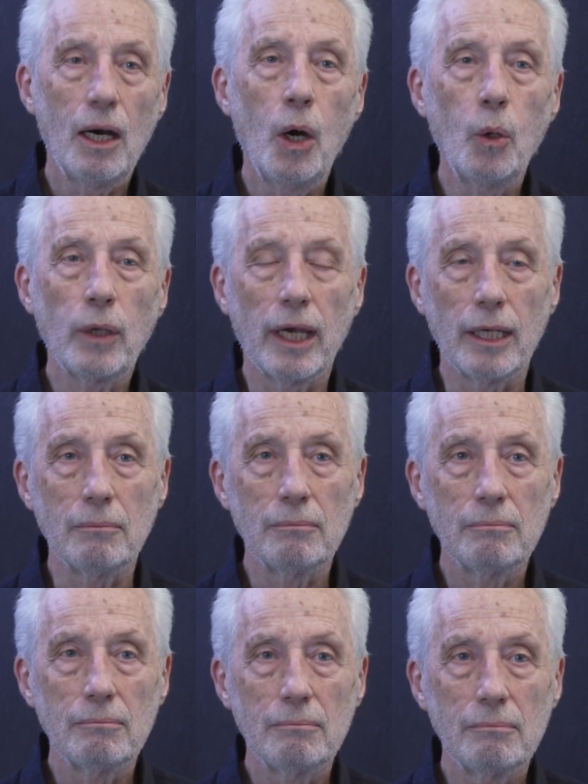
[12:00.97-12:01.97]
Okay.
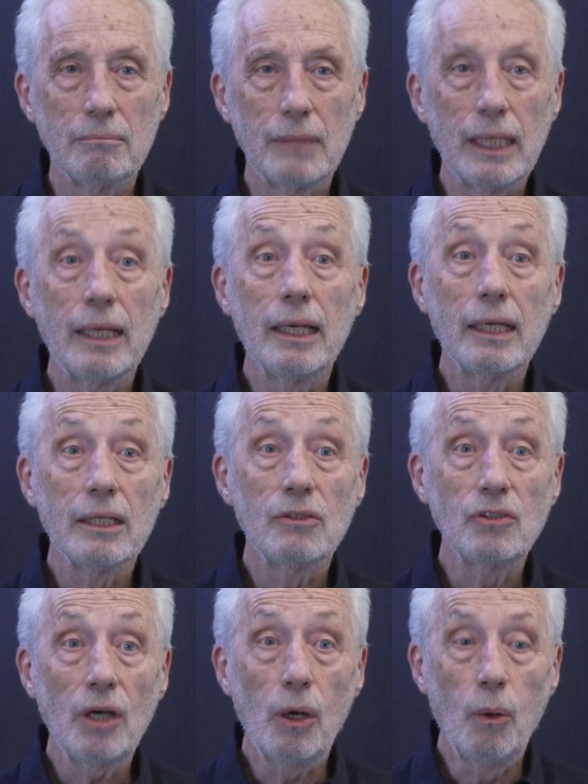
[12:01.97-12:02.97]

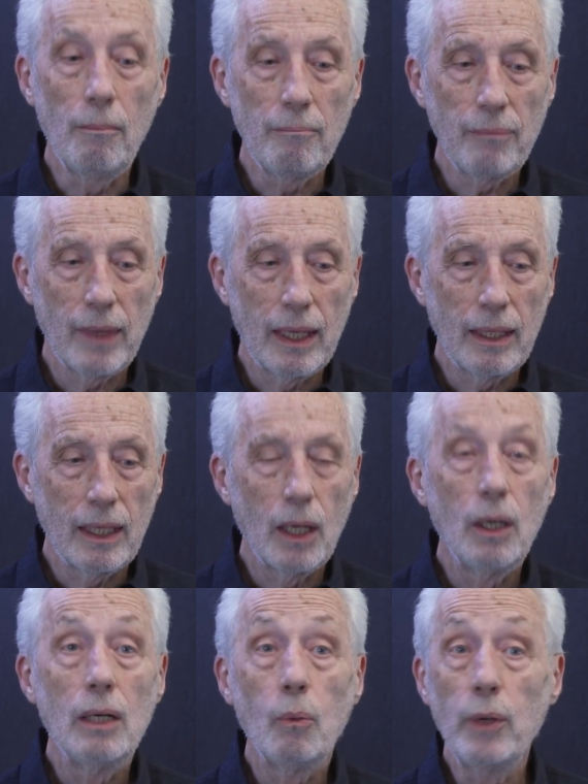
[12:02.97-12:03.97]
So,
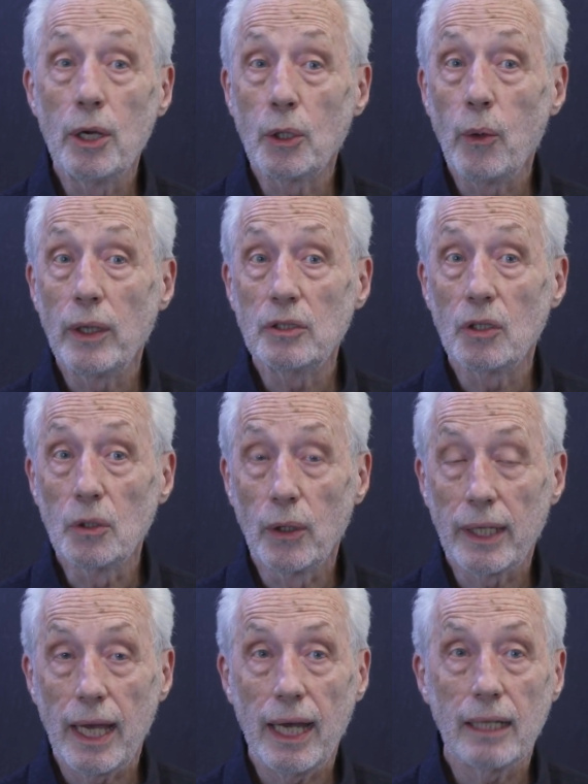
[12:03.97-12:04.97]
we are going to
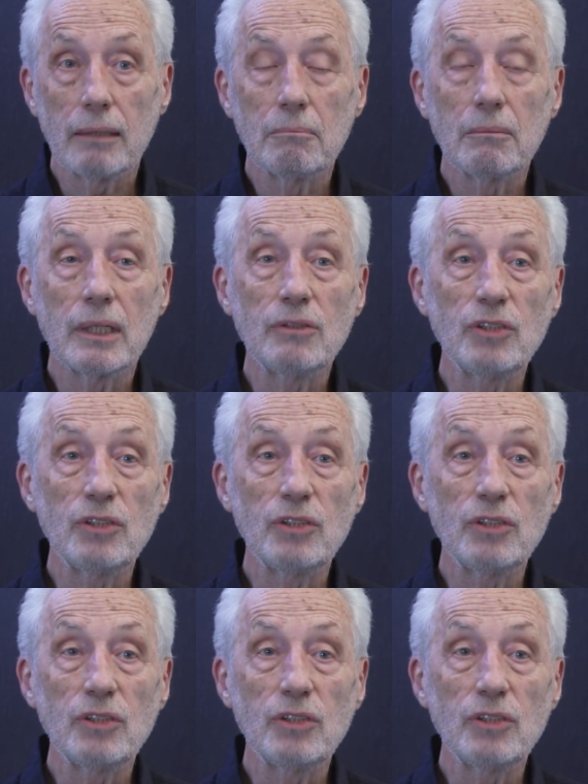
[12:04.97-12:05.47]
look at a